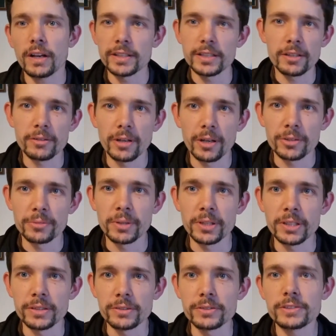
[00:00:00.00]
I don't own
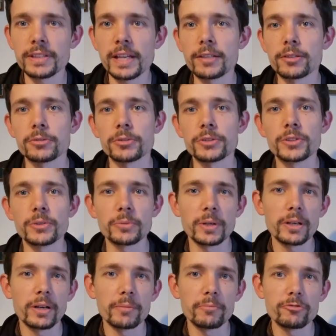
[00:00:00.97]
my own saddle, so
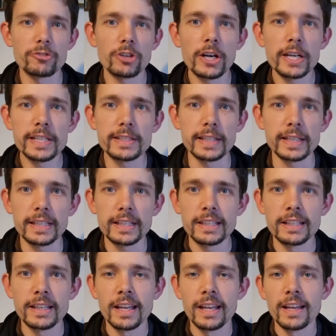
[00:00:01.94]
when I'm riding,